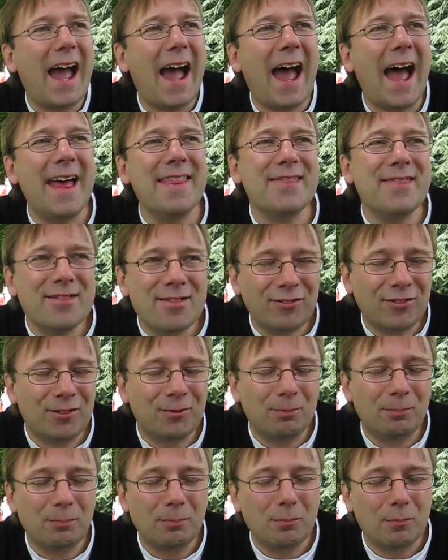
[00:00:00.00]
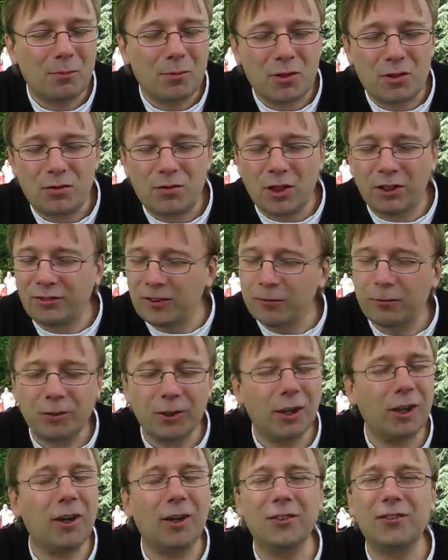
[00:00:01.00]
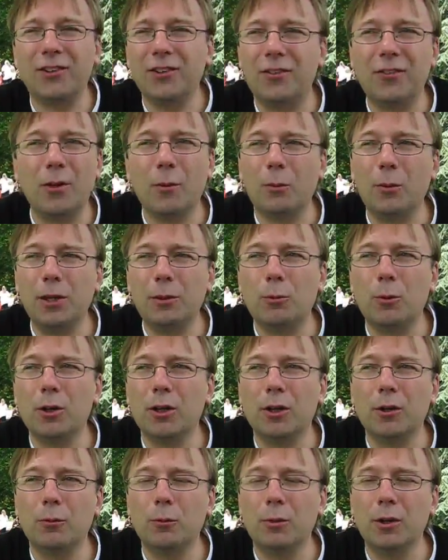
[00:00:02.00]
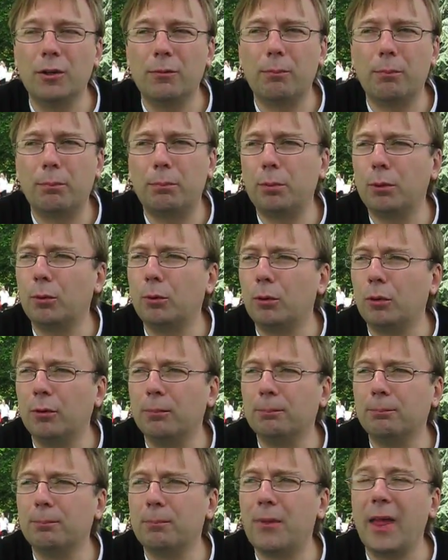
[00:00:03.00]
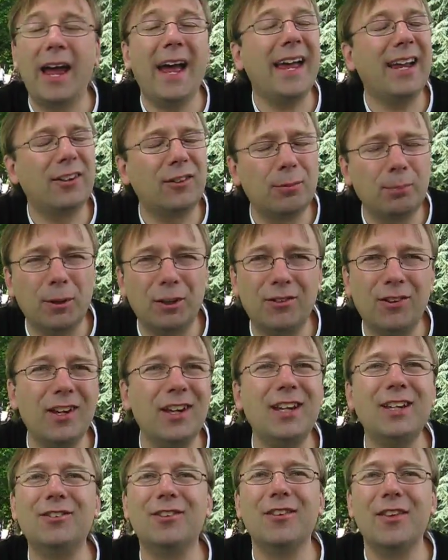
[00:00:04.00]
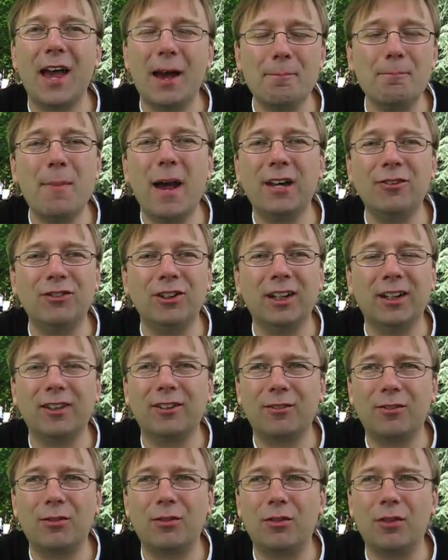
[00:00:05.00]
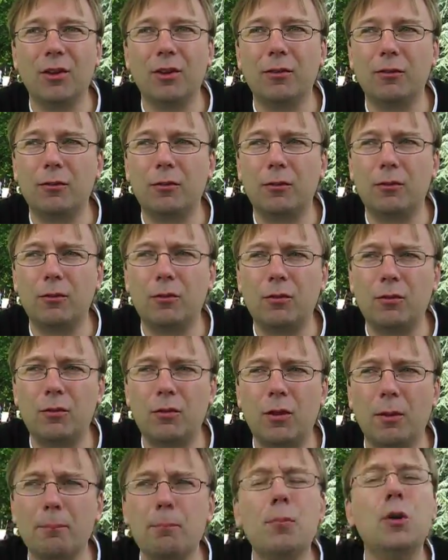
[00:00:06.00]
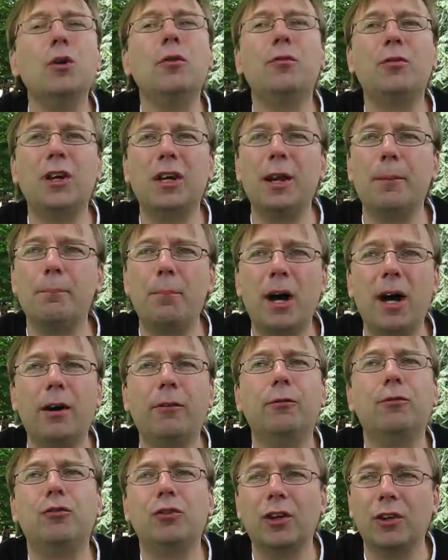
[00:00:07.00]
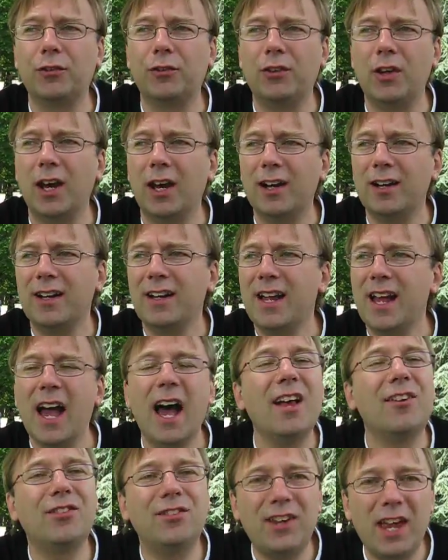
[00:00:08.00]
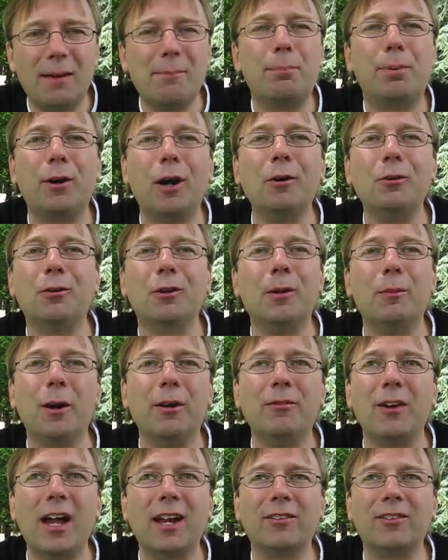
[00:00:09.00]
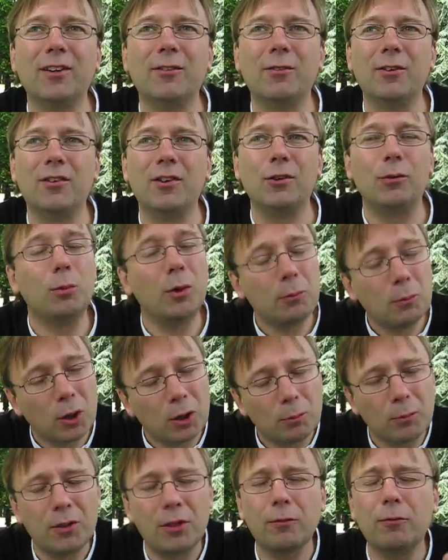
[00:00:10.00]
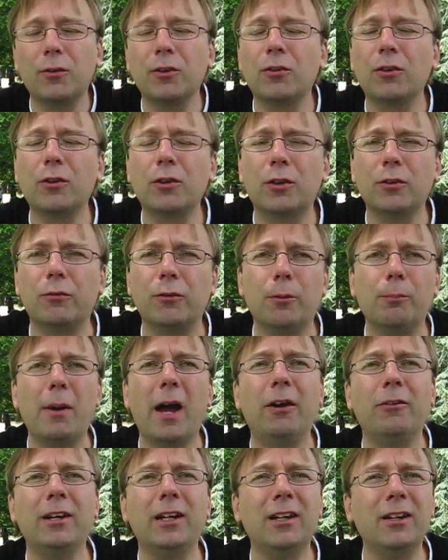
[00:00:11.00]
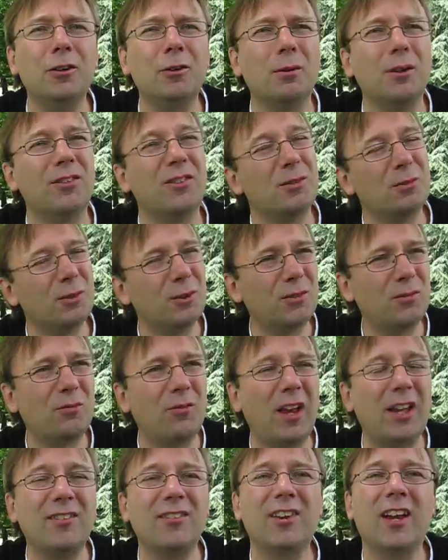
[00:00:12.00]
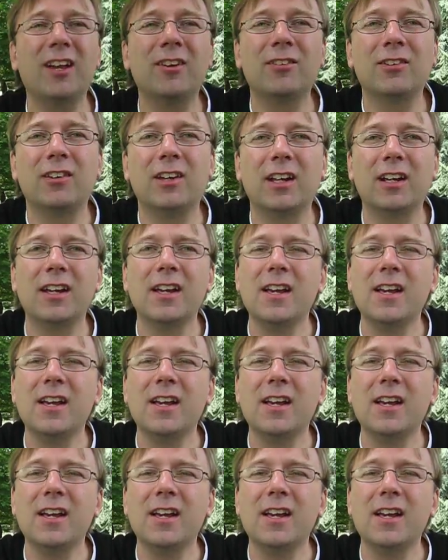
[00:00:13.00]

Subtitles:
And the different artists that we worked with brought that expertise and that magic that moved it above just a set program of activities. We worked with a photographer, Barry Lewis, who was fantastic,